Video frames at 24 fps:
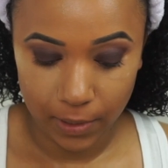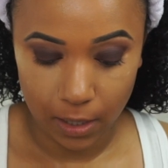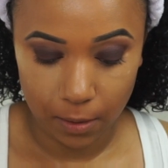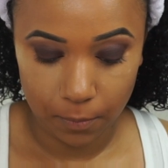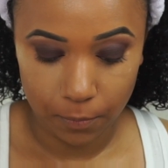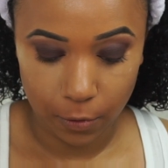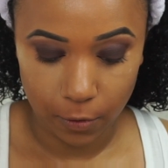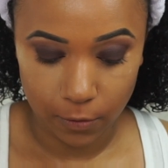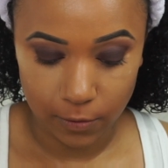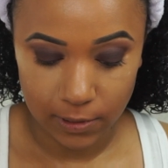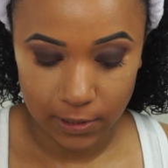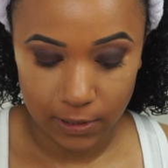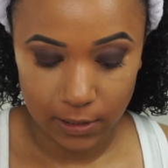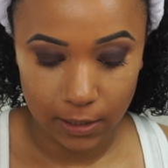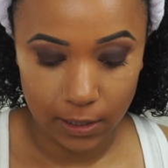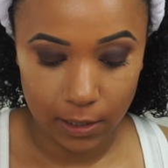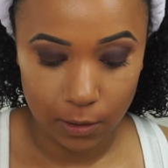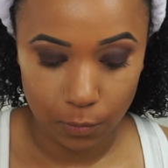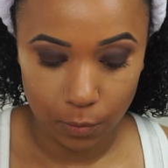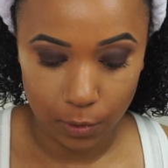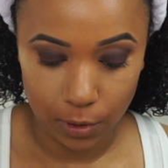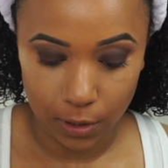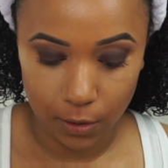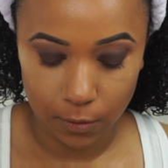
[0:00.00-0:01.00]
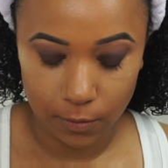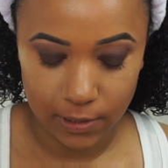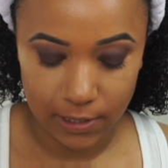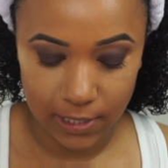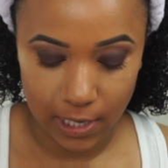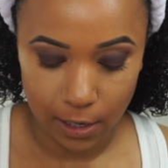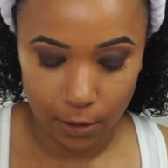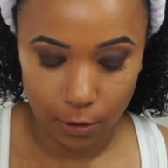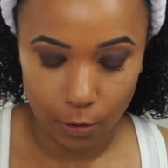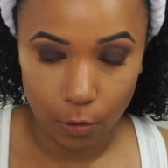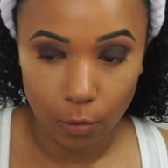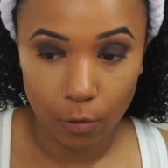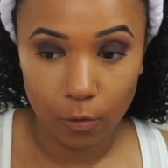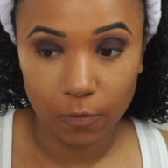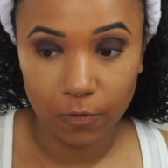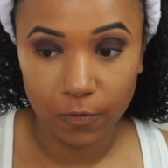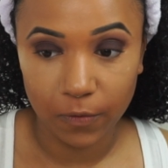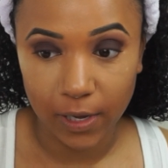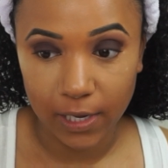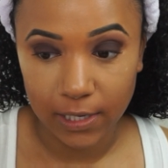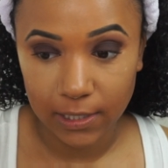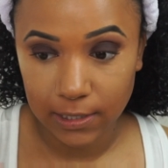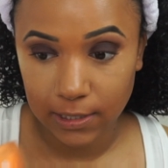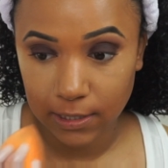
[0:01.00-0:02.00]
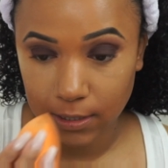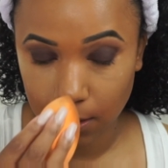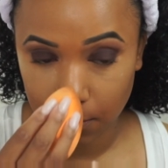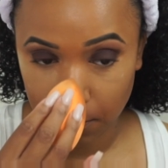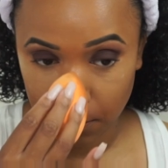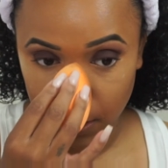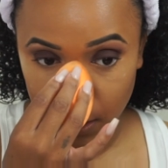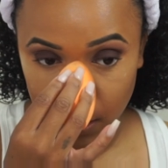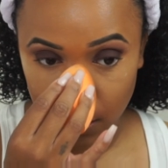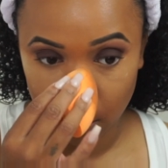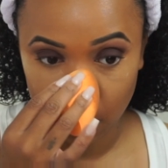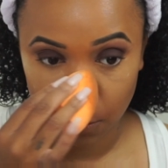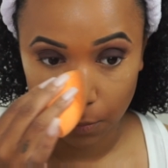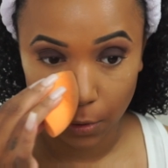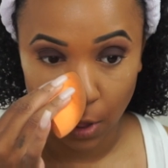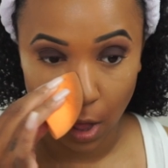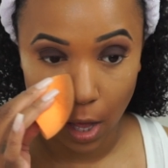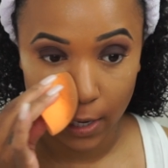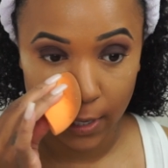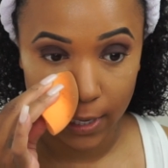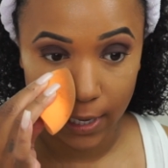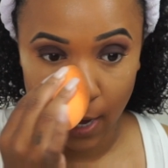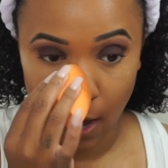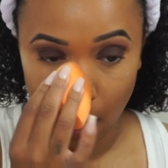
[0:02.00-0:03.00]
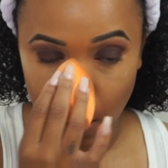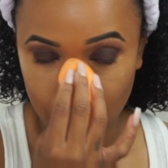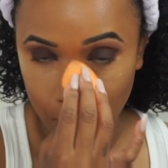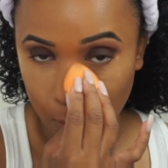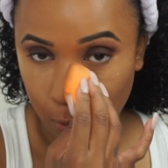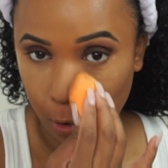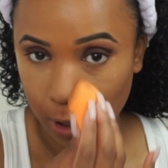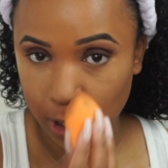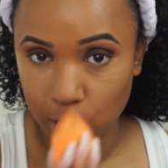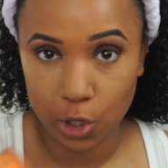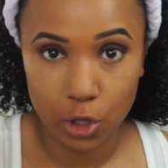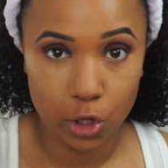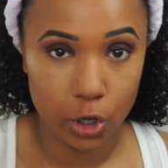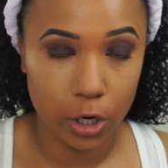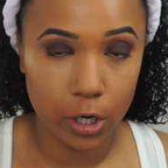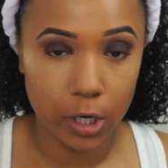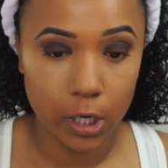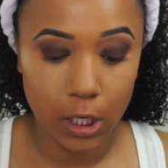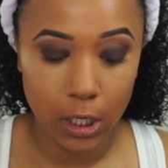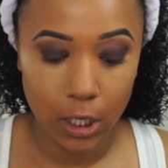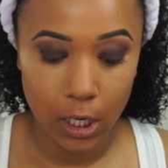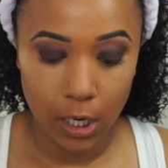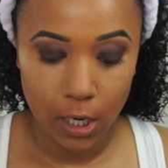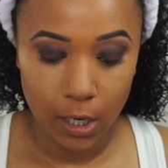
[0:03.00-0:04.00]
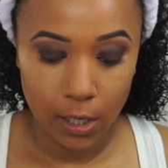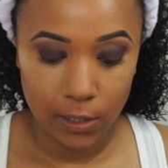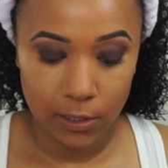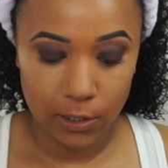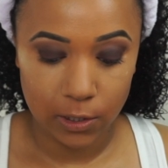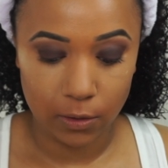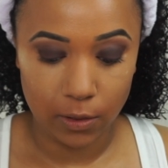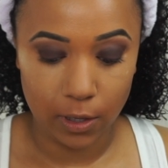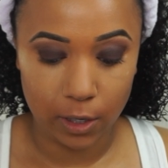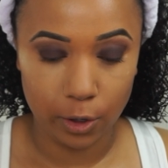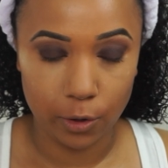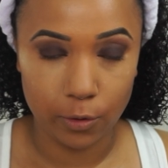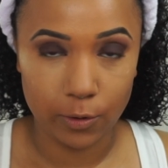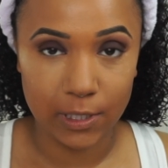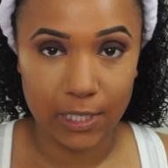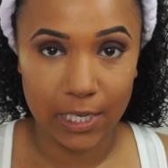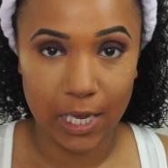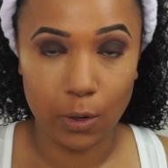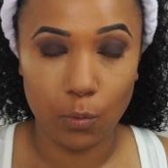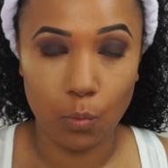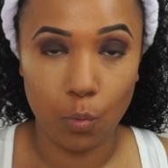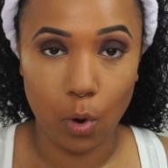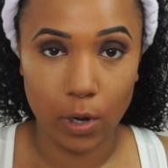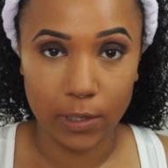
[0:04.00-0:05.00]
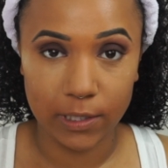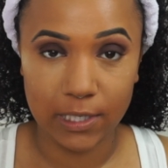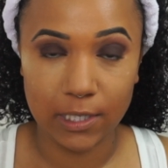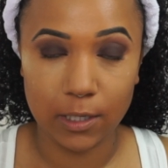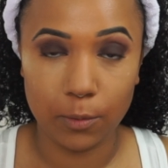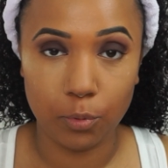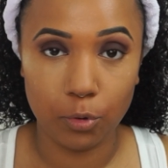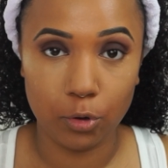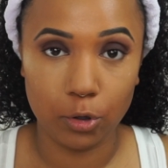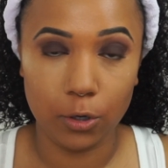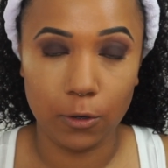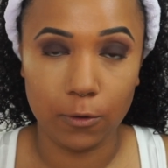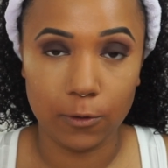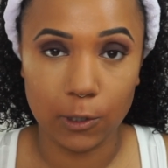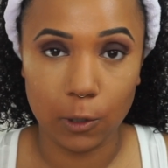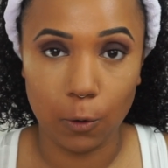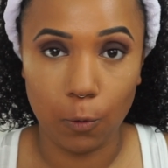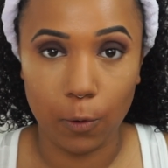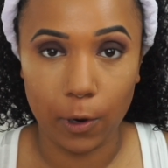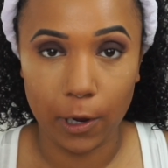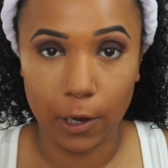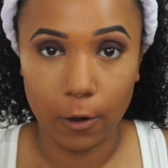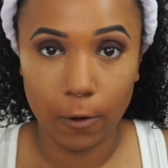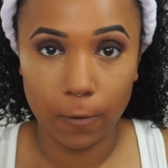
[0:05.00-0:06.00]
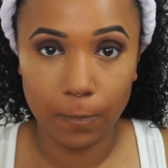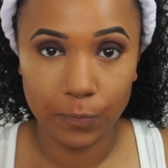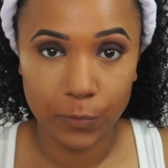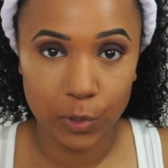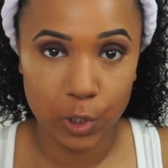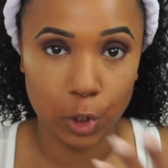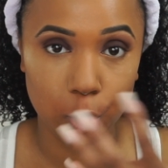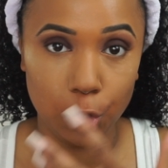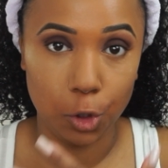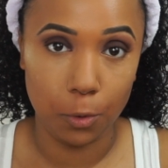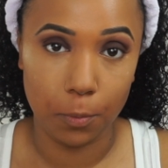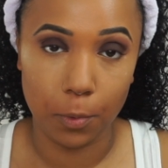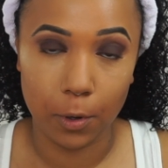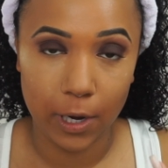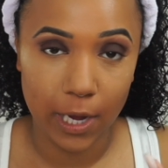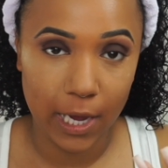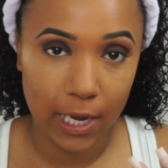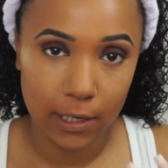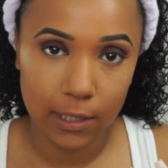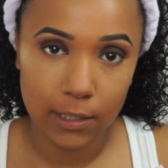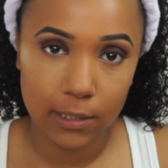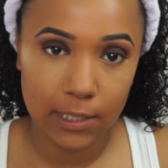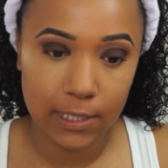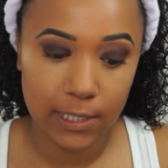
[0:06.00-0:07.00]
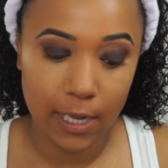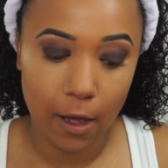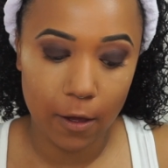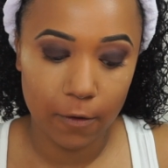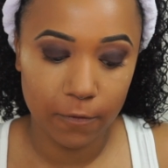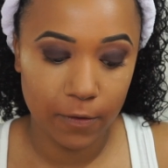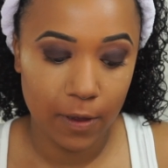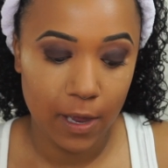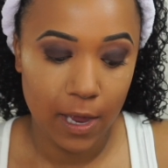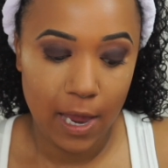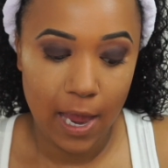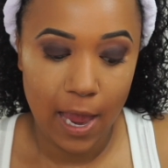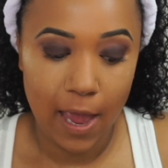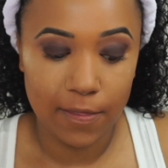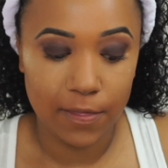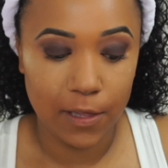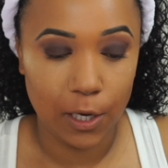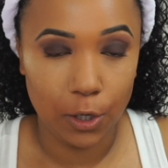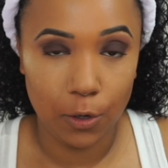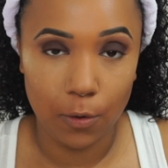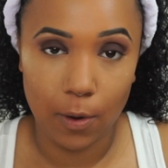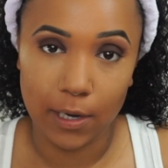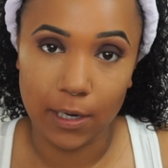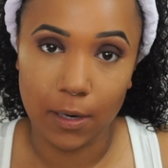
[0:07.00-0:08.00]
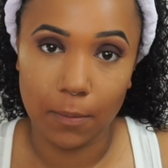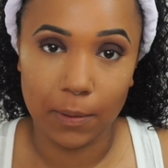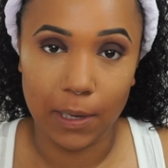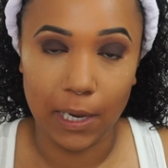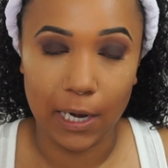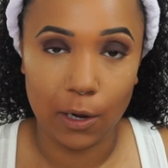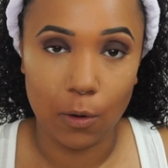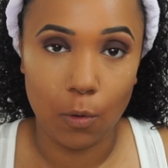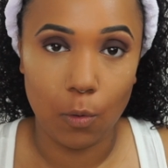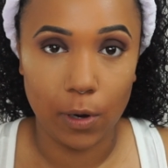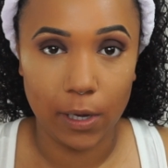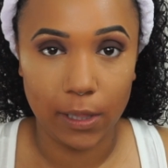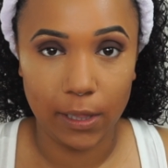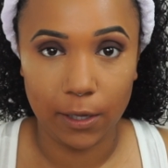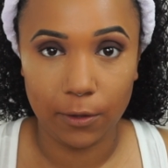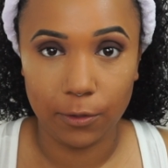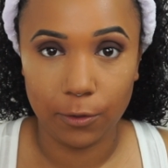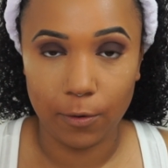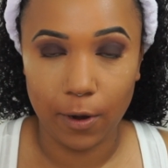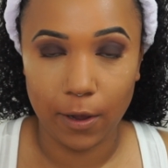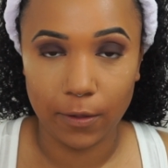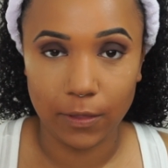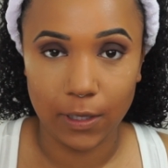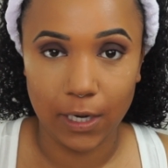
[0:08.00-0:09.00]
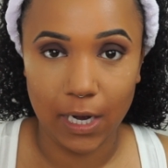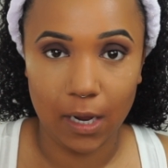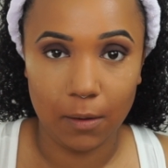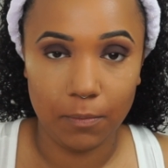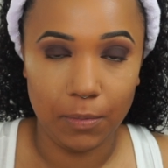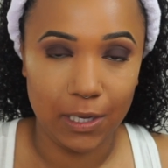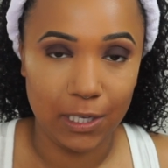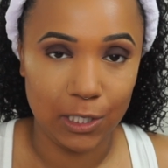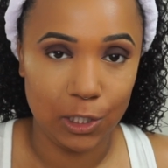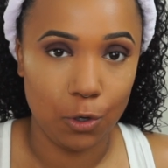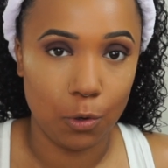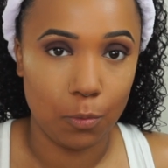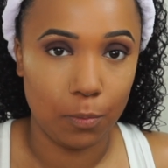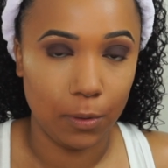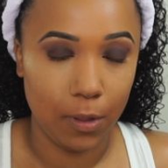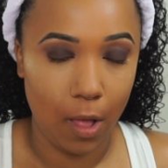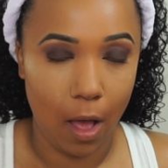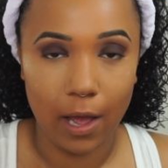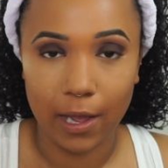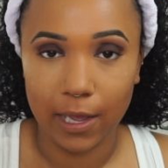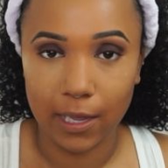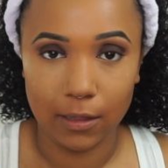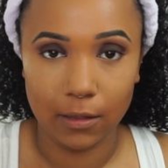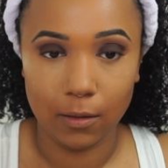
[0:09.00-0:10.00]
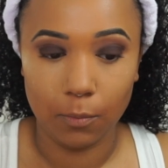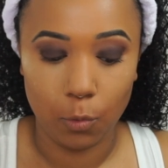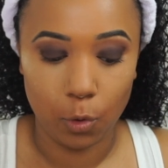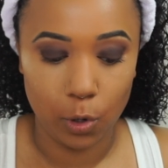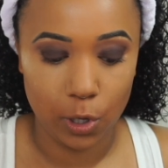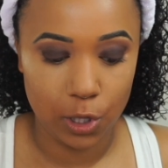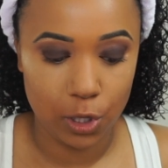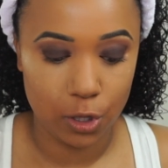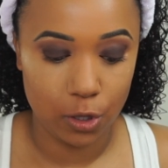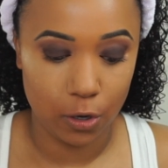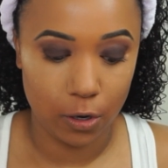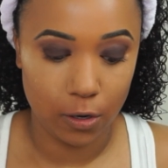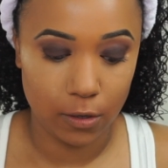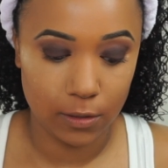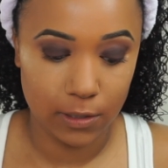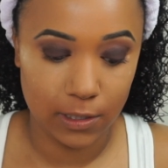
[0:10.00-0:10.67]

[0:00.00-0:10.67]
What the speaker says: And personally, when you set your whole face, to me, you're blocking out moisture. So then your skin wants to produce oil to lubricate itself. And then you end up getting oily throughout the day because you're blocking the moisture.